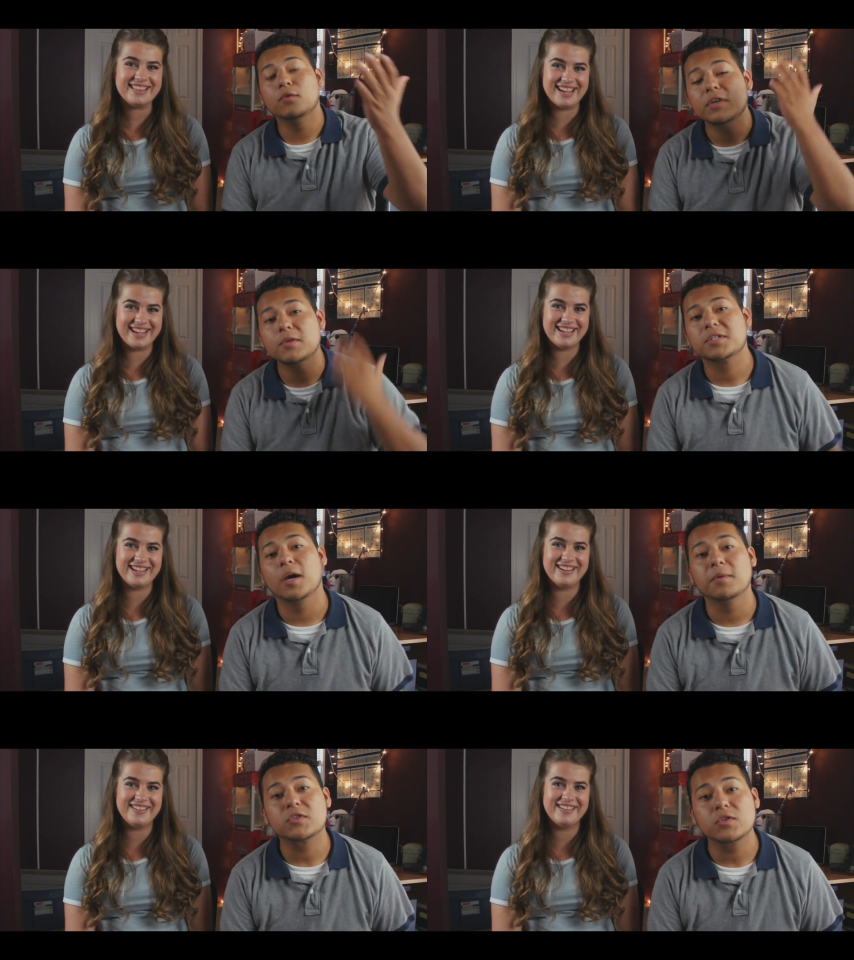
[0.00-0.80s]
Speaker 1: new videos
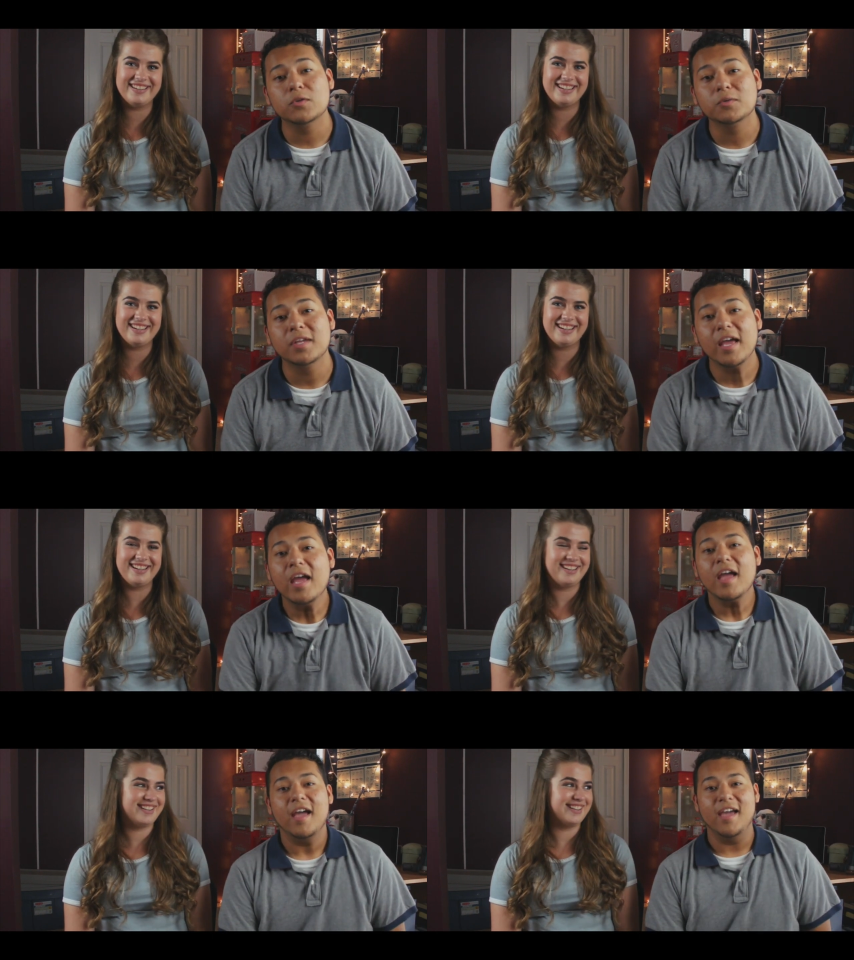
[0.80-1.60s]
coming soon.
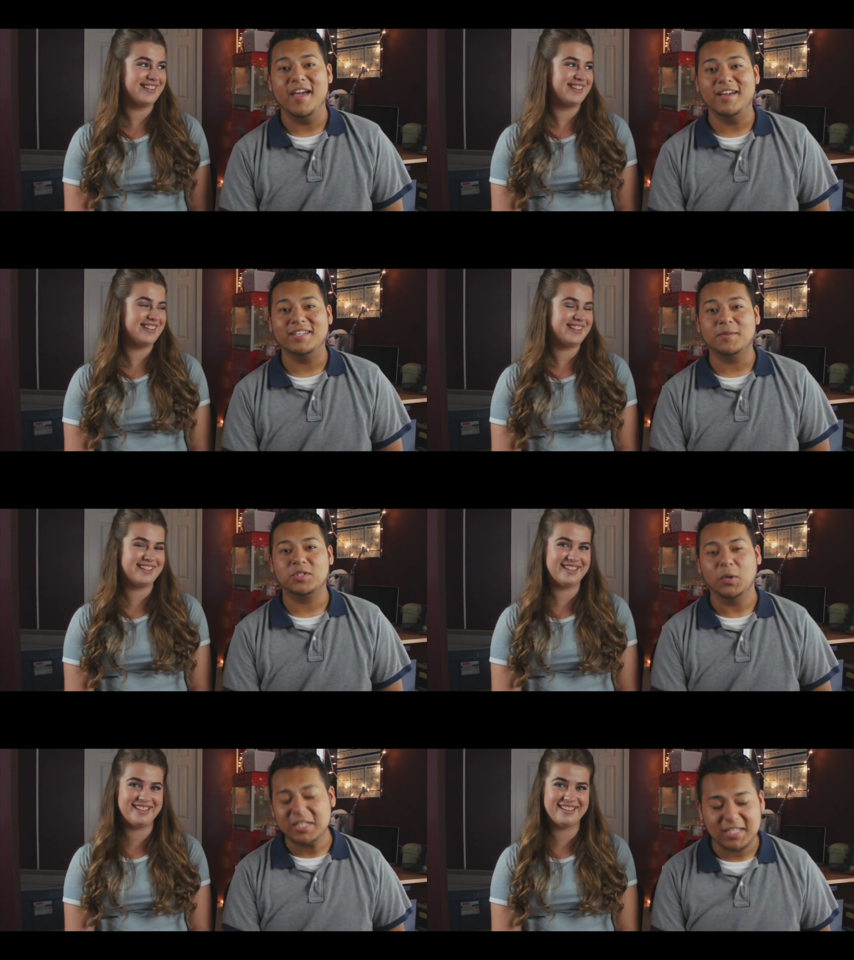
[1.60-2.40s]
And I'm
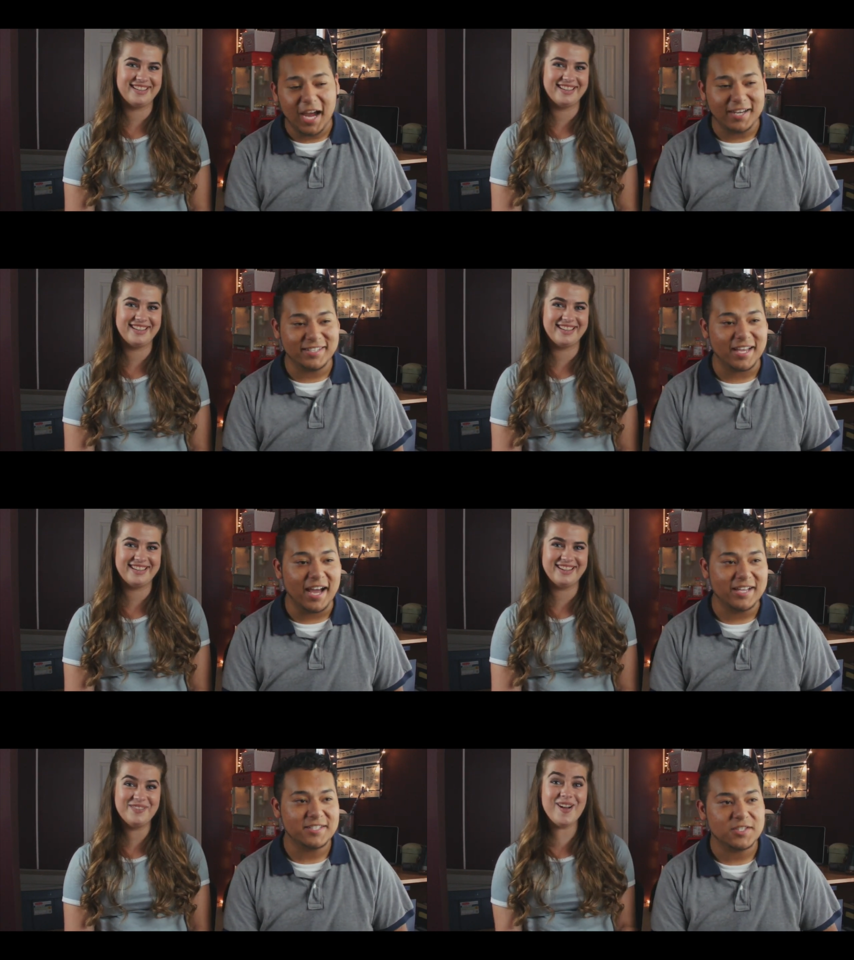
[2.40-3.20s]
so excited,
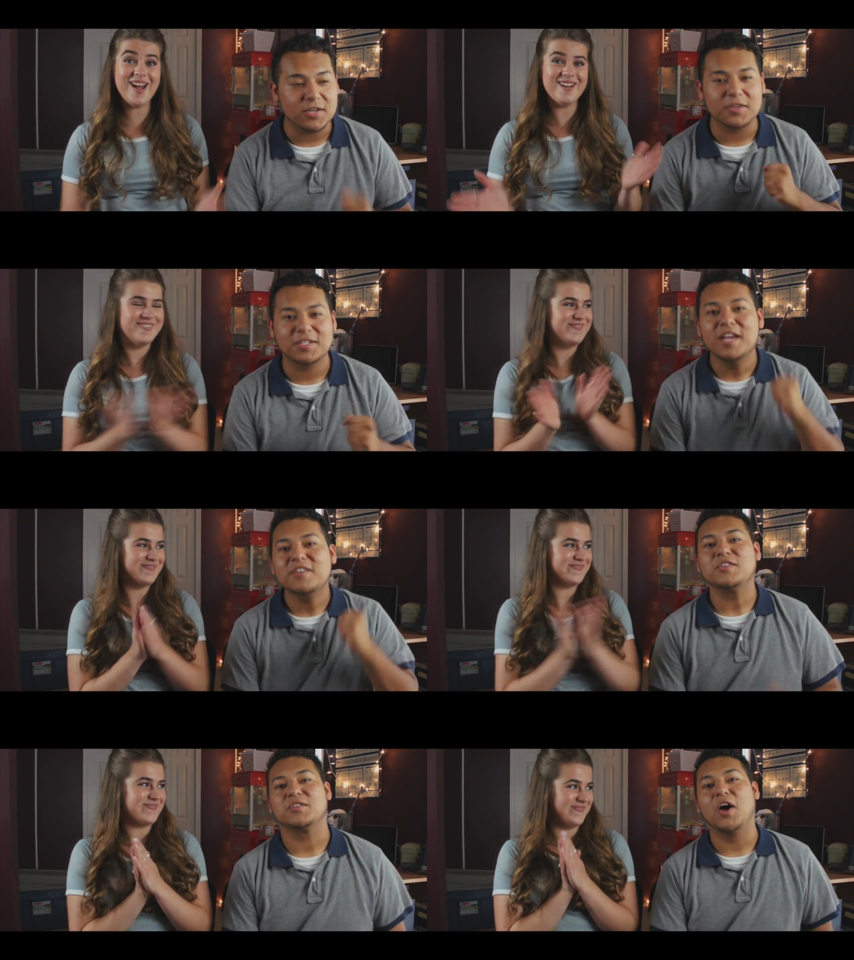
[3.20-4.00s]
guys. This
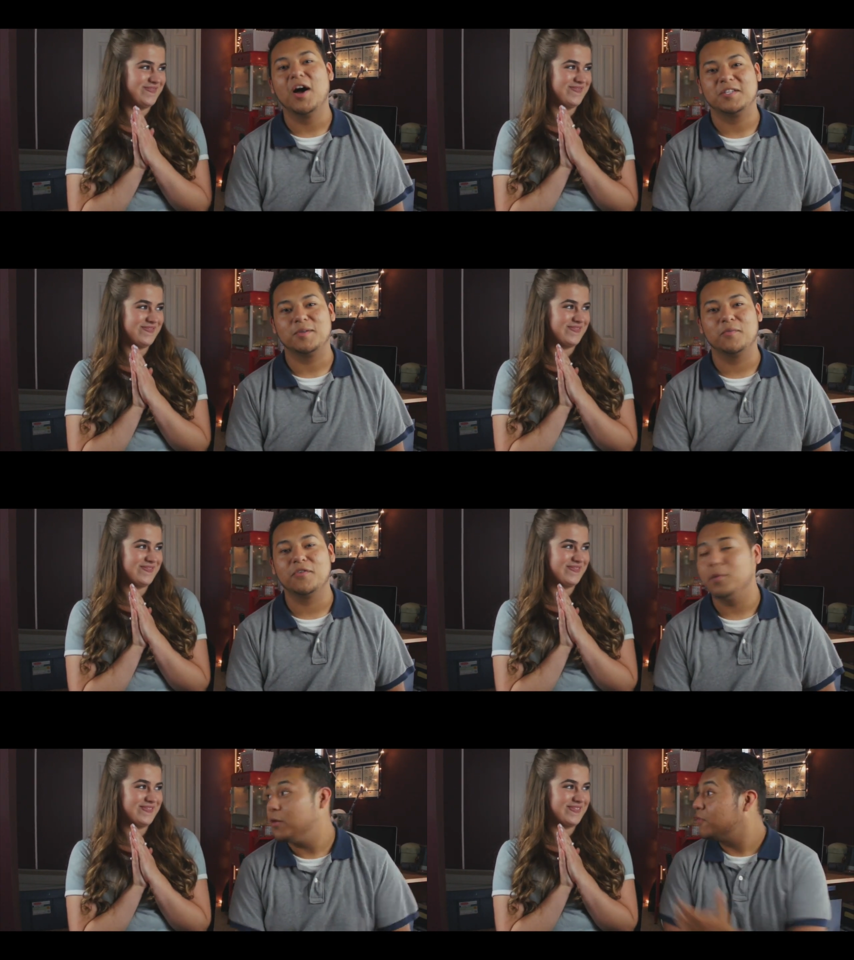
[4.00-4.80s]
year's awesome
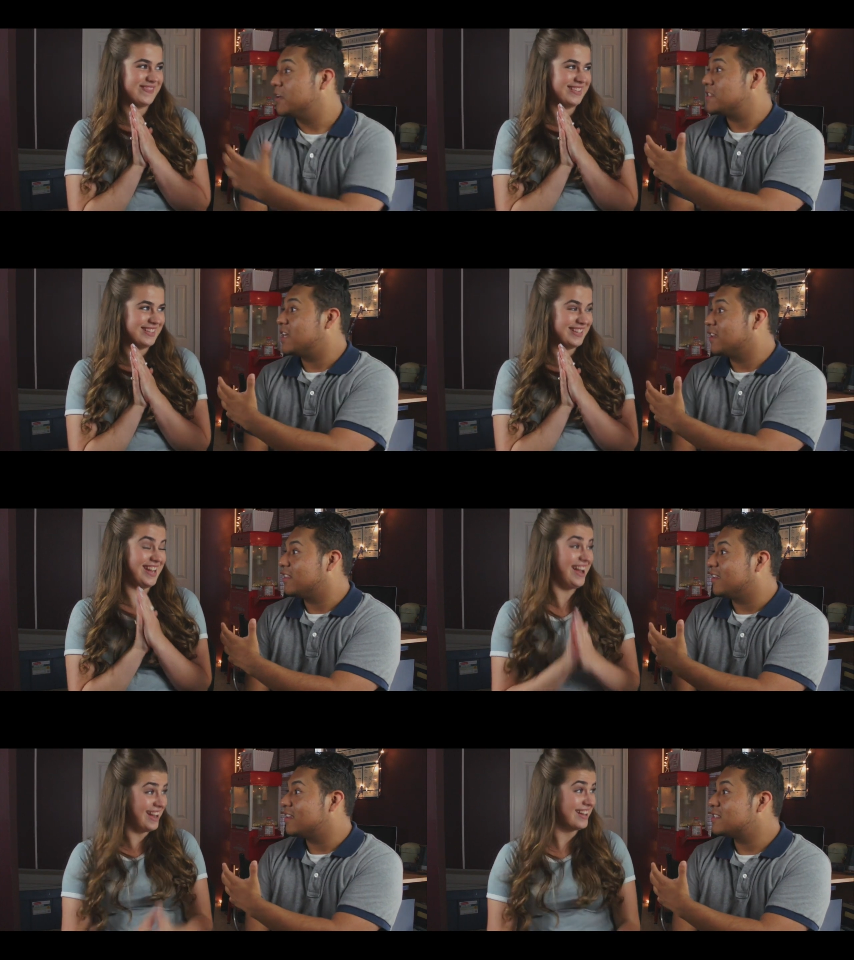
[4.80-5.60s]
for both of us, I
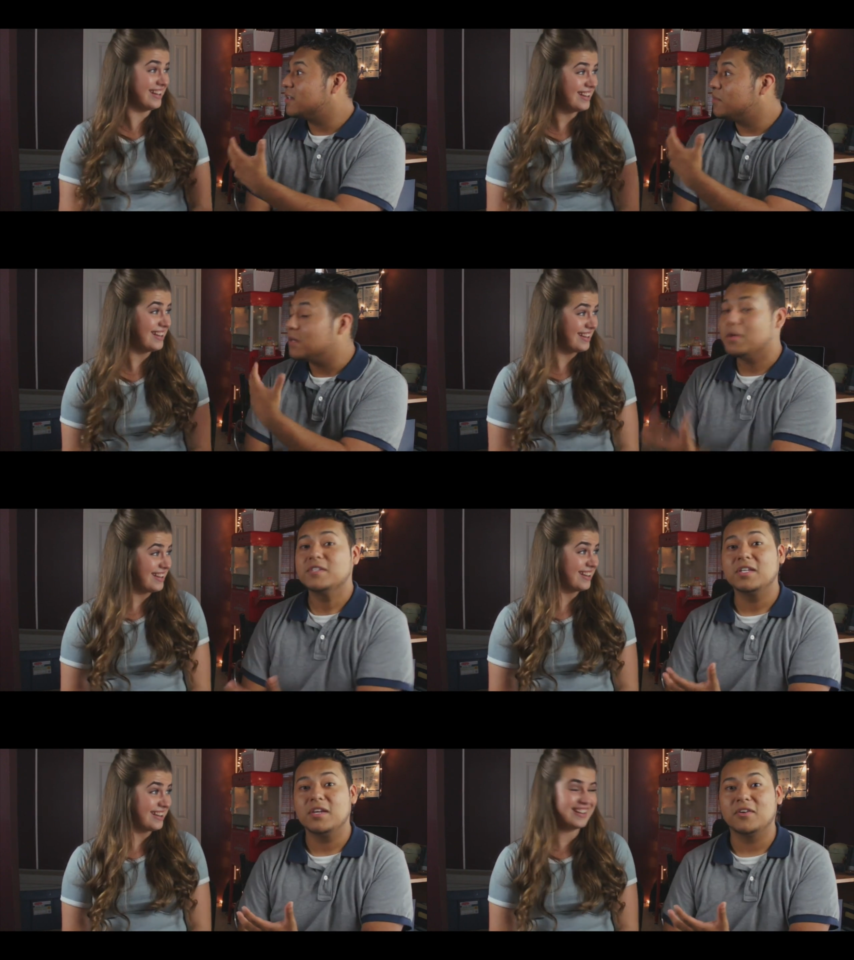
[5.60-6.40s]
think. It's going to be an
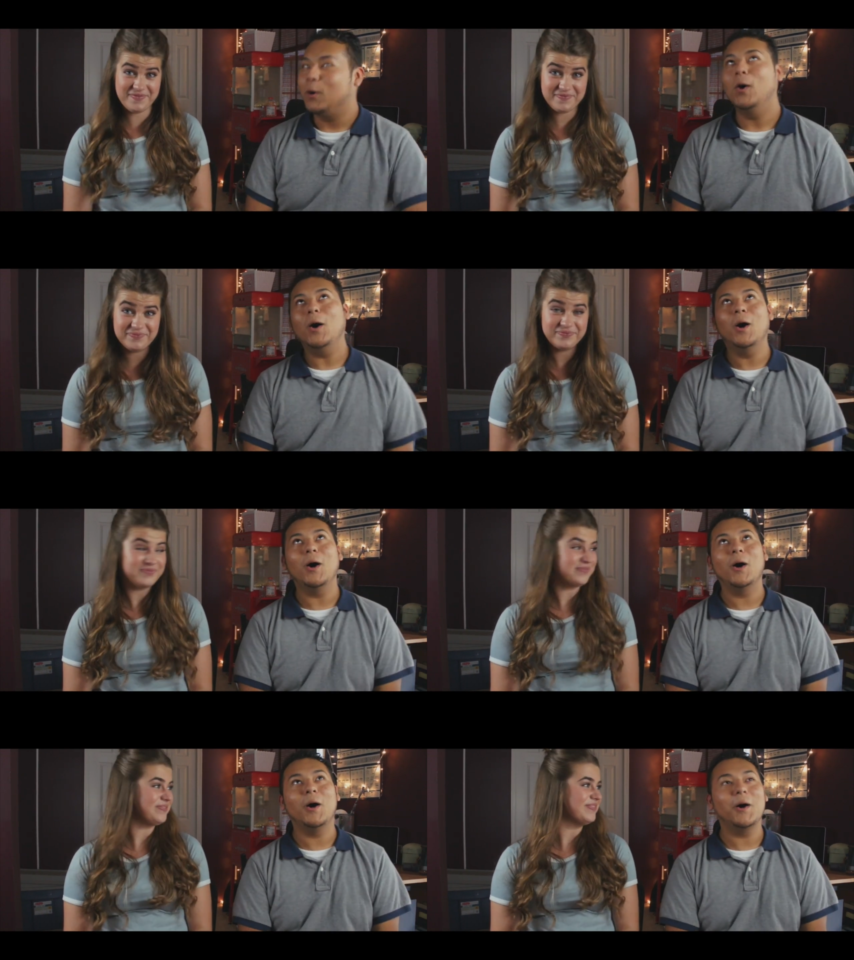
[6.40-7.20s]
amazing year.
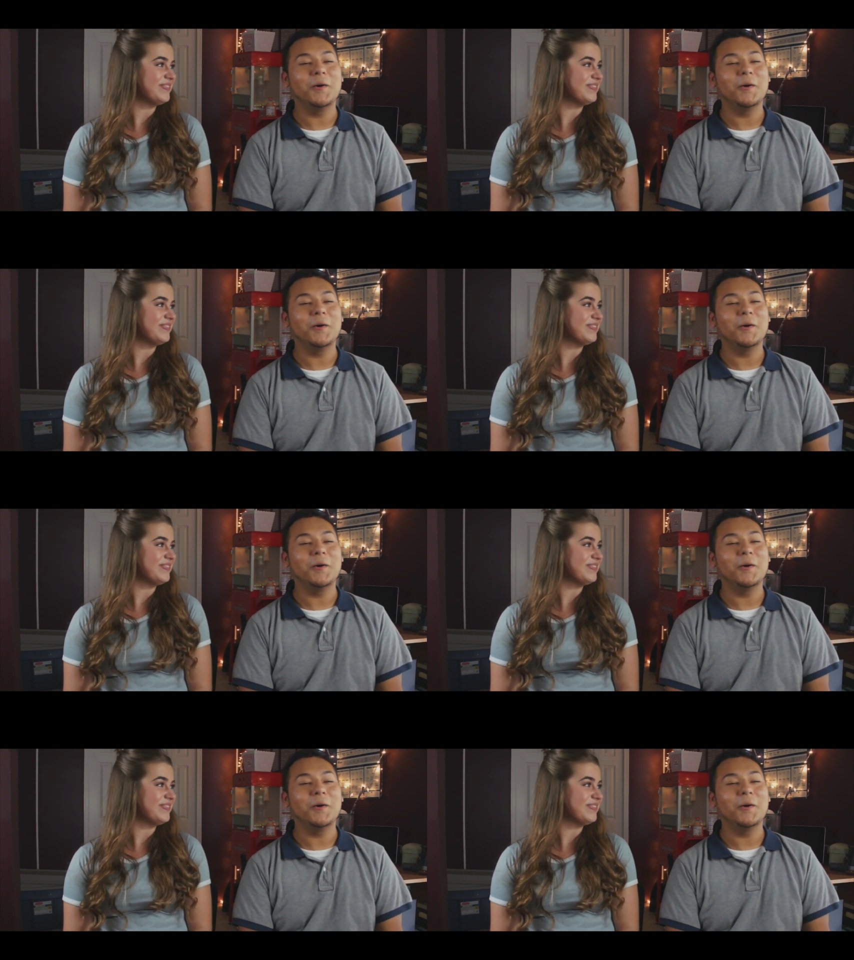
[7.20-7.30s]
Oh!